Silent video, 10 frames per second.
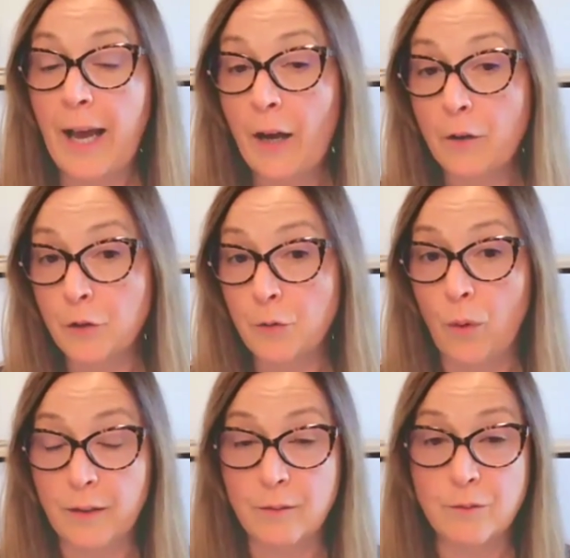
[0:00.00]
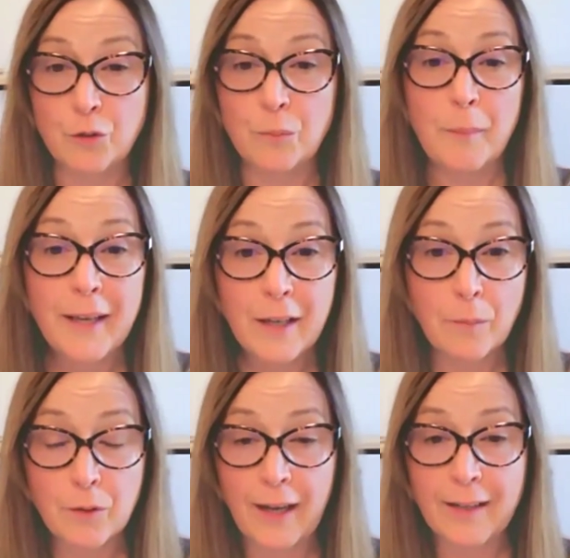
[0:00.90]
out how you want to do
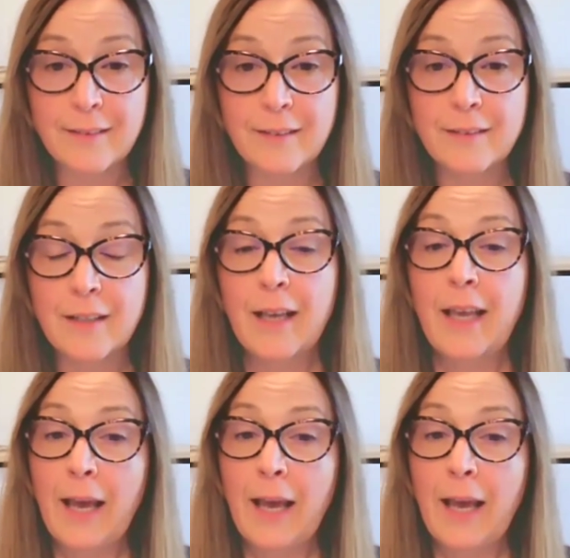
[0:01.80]
makeup classes.